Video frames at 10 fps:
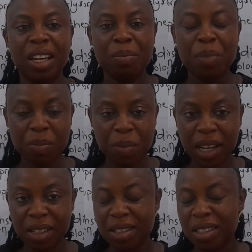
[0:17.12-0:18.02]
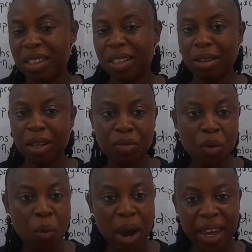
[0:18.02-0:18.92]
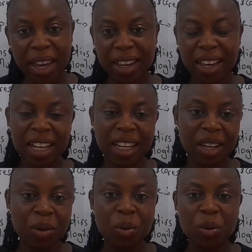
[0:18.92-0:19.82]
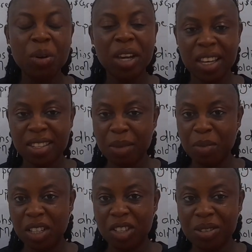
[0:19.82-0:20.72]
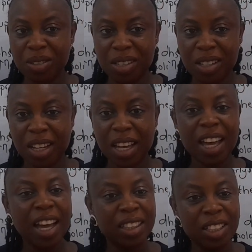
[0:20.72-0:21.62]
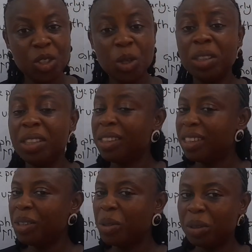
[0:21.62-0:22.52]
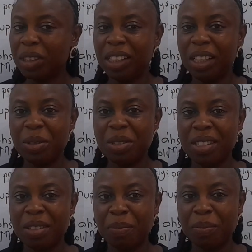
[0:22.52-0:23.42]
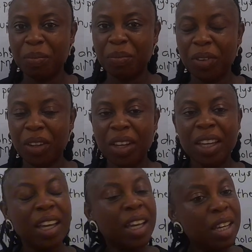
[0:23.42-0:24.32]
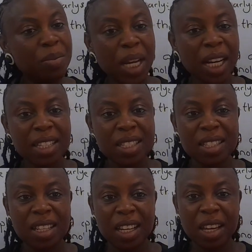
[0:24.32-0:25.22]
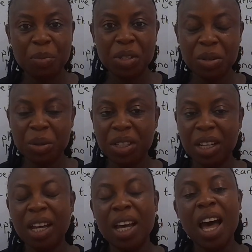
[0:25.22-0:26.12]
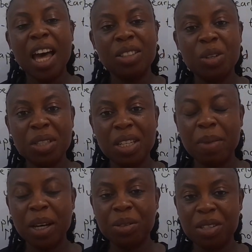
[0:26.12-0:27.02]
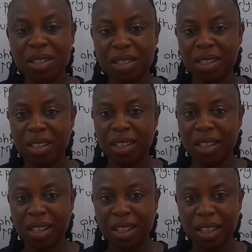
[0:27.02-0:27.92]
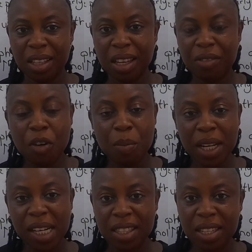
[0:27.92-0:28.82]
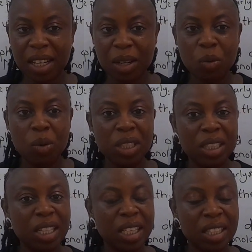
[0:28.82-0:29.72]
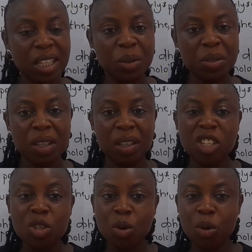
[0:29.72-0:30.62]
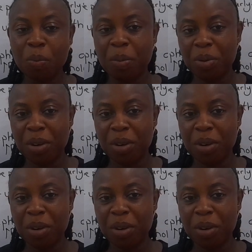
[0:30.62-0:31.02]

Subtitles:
papers for WAEC and NECO examinations, and the journey still continues. In my last episode, I talked about formal letter, what it entails, the scope